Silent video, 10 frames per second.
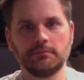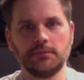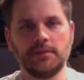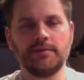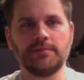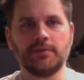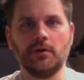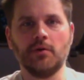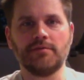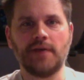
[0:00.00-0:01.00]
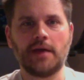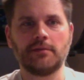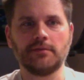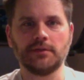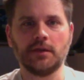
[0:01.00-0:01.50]
even if they're low fat,
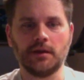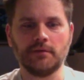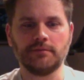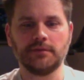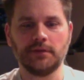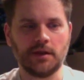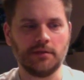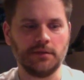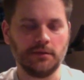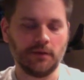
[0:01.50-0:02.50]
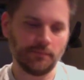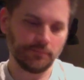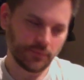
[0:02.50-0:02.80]
there's a lot of a lot of the uh,